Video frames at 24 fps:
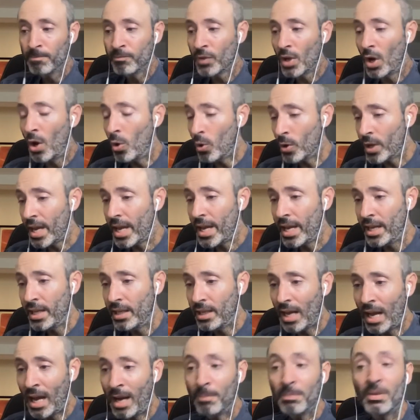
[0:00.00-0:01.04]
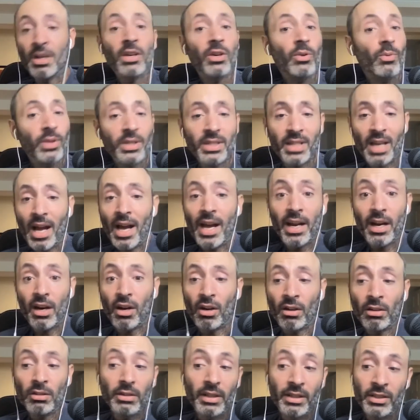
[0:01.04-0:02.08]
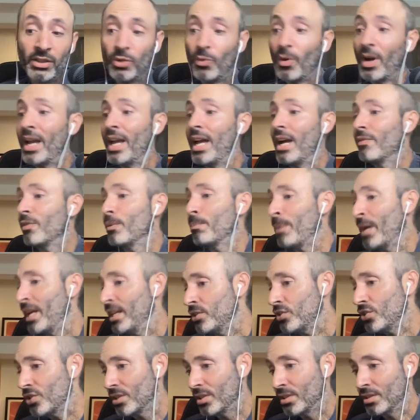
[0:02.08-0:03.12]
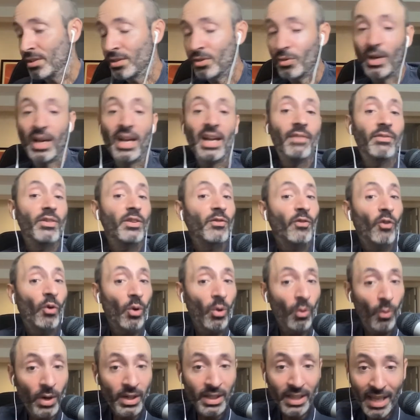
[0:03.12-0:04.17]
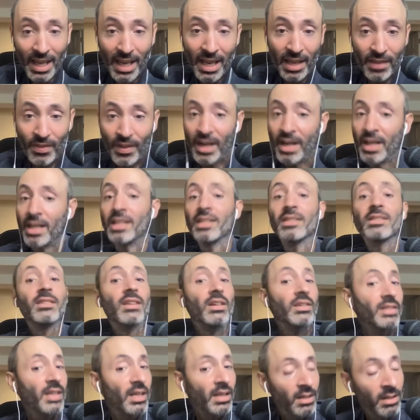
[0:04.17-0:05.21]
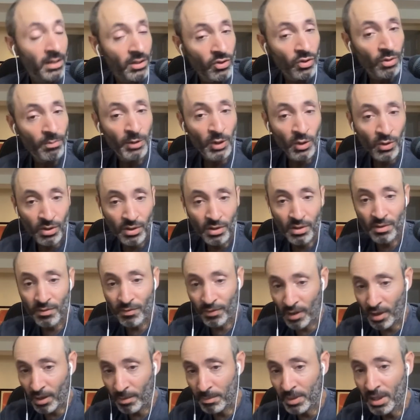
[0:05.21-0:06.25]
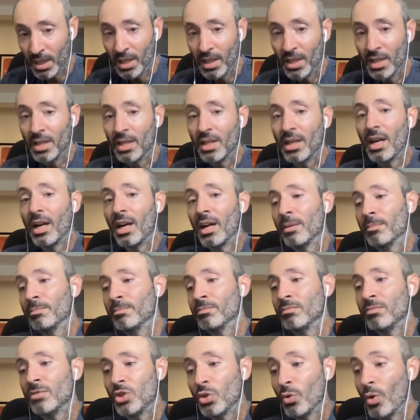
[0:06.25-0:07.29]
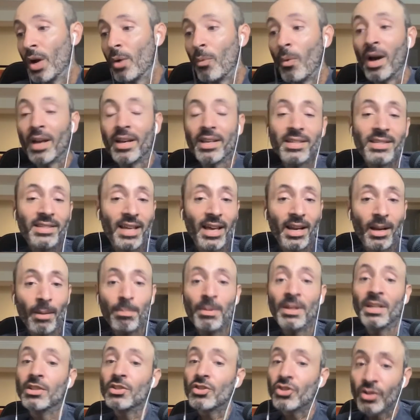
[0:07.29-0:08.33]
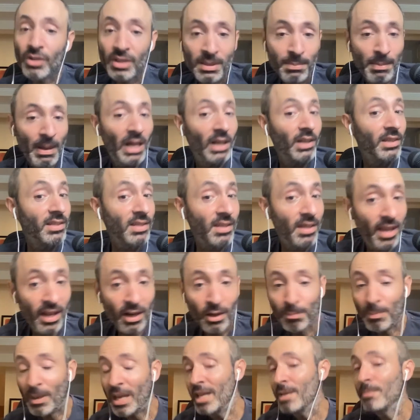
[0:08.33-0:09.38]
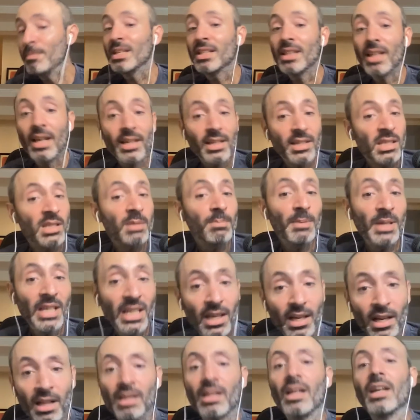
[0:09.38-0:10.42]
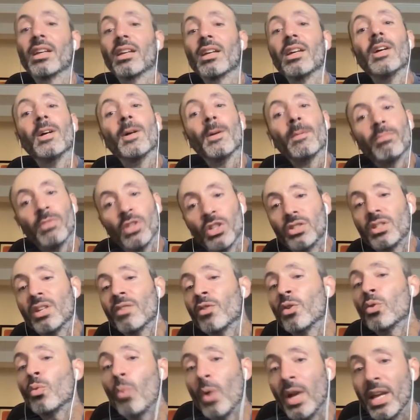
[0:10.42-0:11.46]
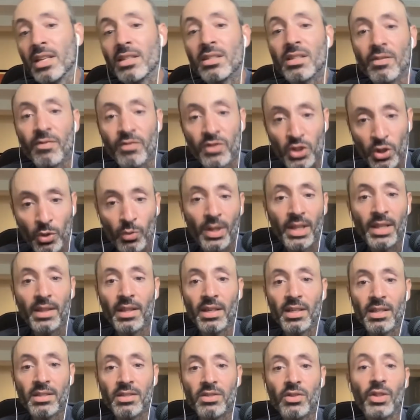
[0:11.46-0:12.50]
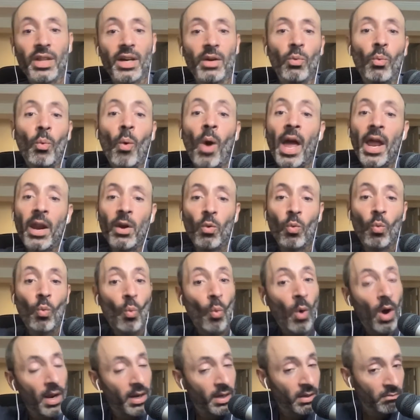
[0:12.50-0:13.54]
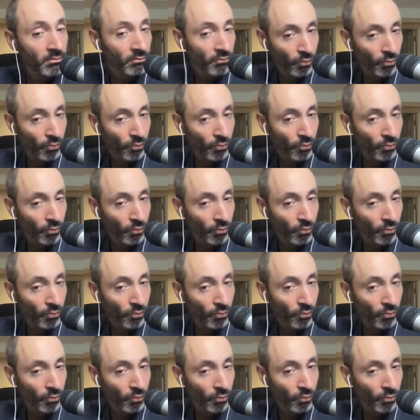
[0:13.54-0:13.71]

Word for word: okay, I'm going to retire. Do I have a pension? Do I have a 401k that I can start taking distributions from? Um, do I want to set up an insurance policy that'll pay me like a SPIA? Like there are different ways of doing this so that when one